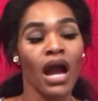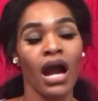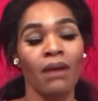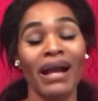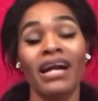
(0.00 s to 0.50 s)

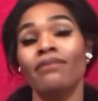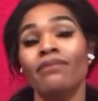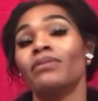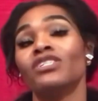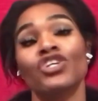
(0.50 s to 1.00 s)
Um, I come
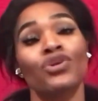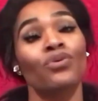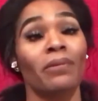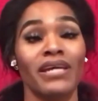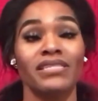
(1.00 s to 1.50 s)
from a
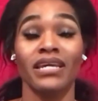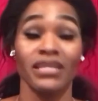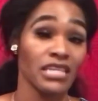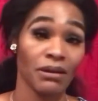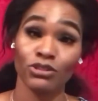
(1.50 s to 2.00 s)
genuine place
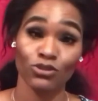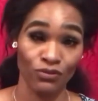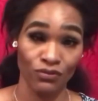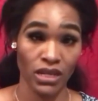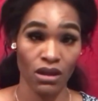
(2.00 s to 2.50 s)
anytime I do a
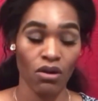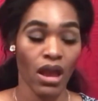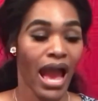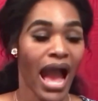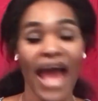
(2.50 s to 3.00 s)
video.
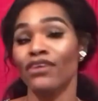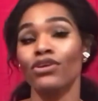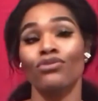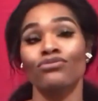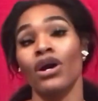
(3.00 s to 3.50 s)
I
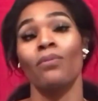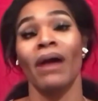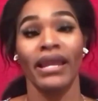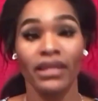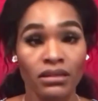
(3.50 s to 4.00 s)
don't know
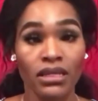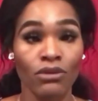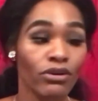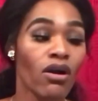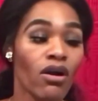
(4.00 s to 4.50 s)
nobody
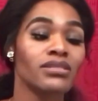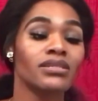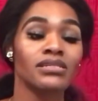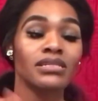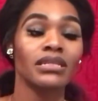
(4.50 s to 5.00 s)
in regards
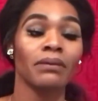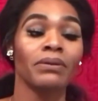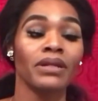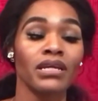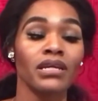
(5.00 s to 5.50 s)
to the
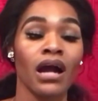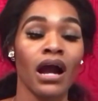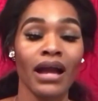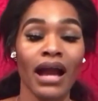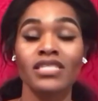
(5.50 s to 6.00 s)
celebrity
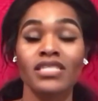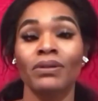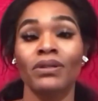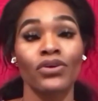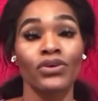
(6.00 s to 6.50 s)
uh,
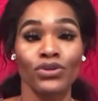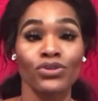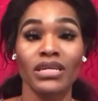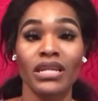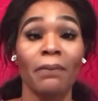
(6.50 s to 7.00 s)
gossiping or
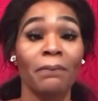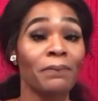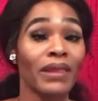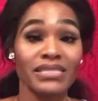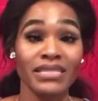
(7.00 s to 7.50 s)
news that I
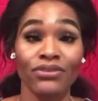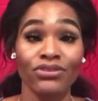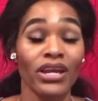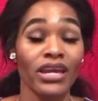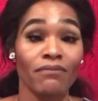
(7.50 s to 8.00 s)
place
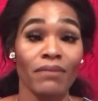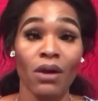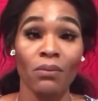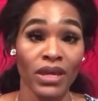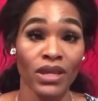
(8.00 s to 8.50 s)
out there and give
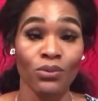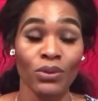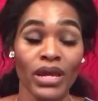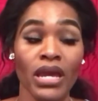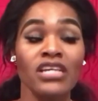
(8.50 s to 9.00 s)
my opinion
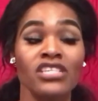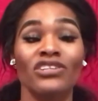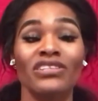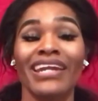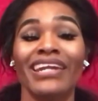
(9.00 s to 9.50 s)
with.
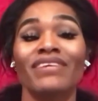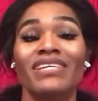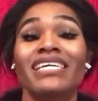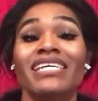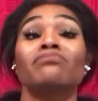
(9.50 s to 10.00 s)
So none of
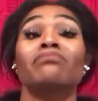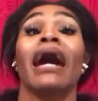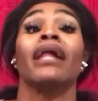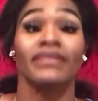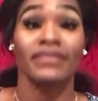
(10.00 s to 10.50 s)
this is
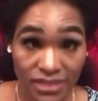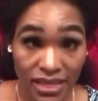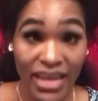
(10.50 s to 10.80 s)
malice.